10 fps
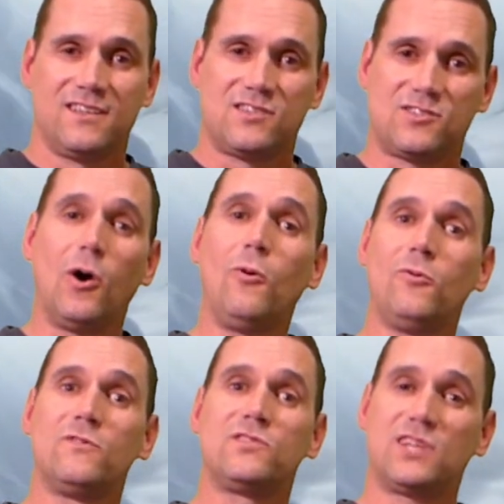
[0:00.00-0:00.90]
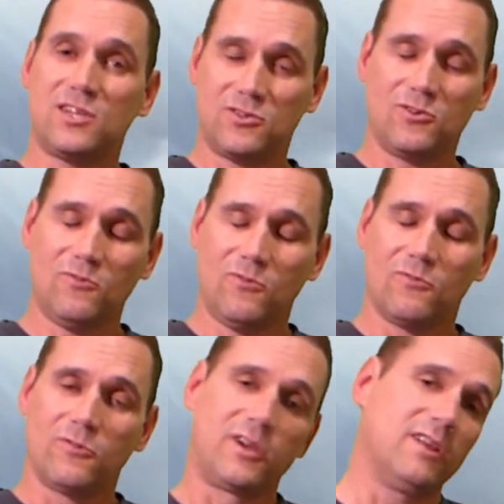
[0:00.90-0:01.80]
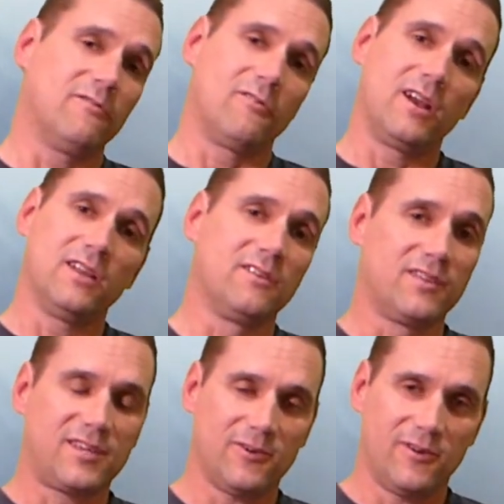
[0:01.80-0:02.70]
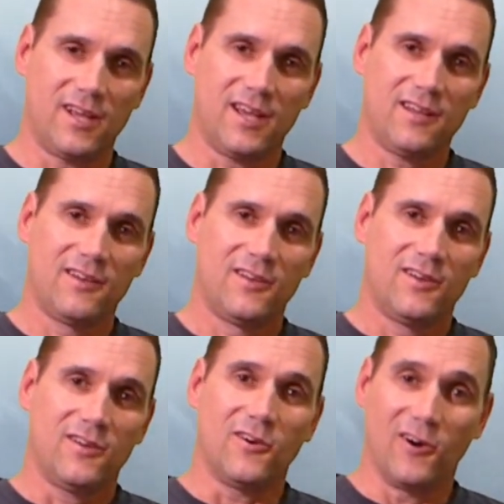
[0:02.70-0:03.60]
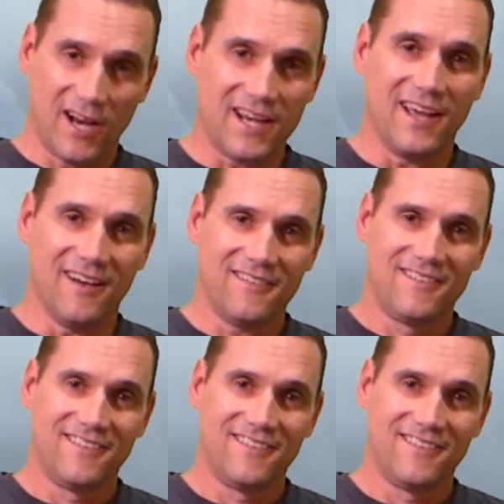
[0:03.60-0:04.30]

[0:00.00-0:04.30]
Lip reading: So stay tuned, we're getting right into the Q&A right now.